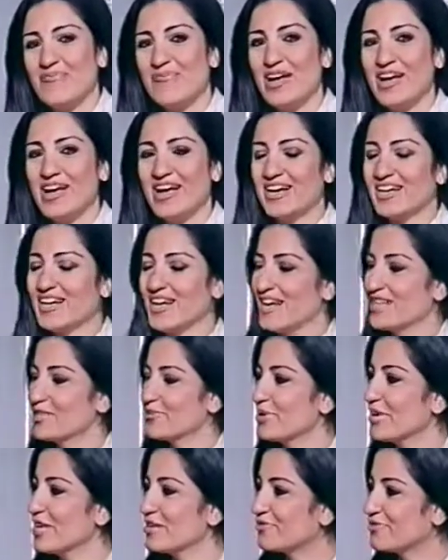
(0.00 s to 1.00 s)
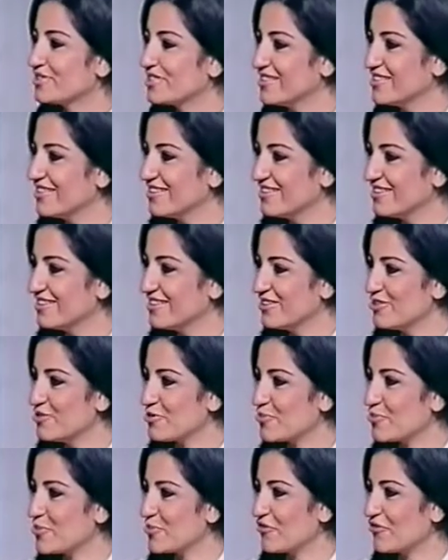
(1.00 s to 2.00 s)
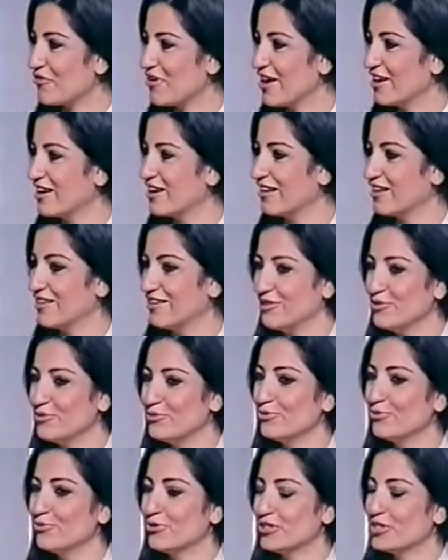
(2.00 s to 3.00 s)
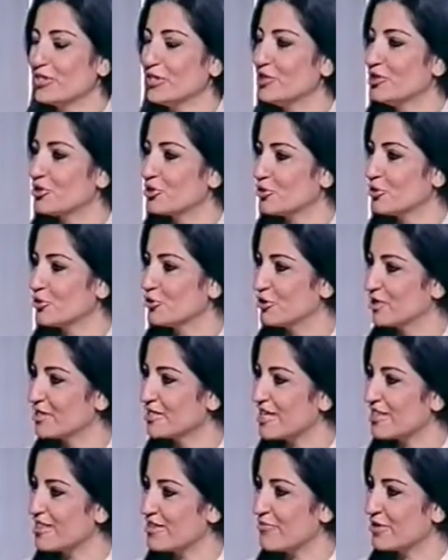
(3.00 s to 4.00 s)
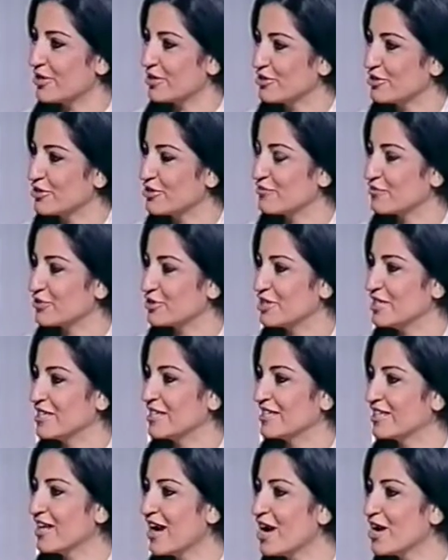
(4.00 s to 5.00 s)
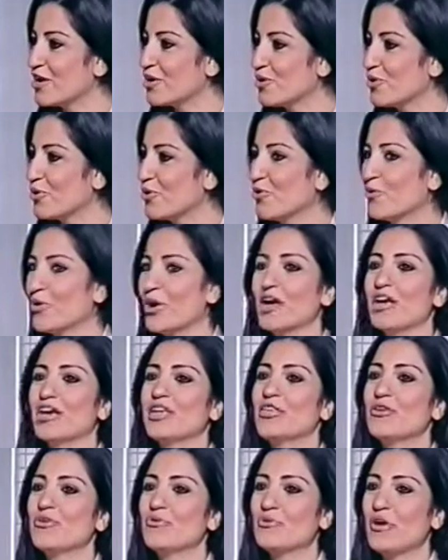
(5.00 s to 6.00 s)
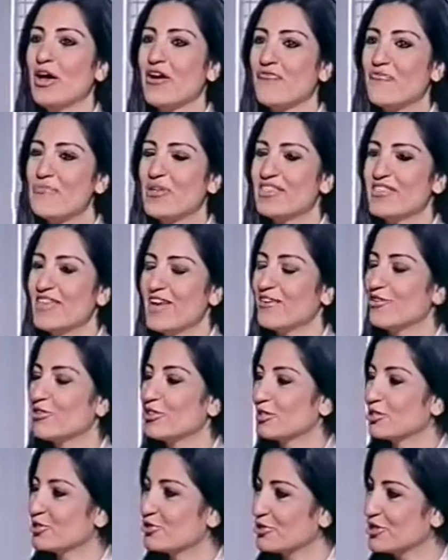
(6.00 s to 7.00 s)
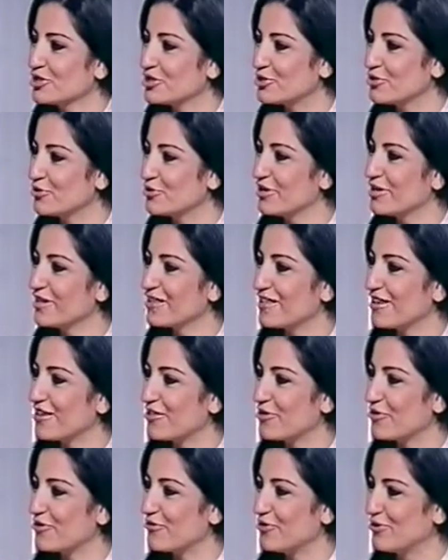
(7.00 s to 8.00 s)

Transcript: Welcome back. As we have seen in your profile, you teach students at the American University in Cairo. You have been there in the streets during uh, the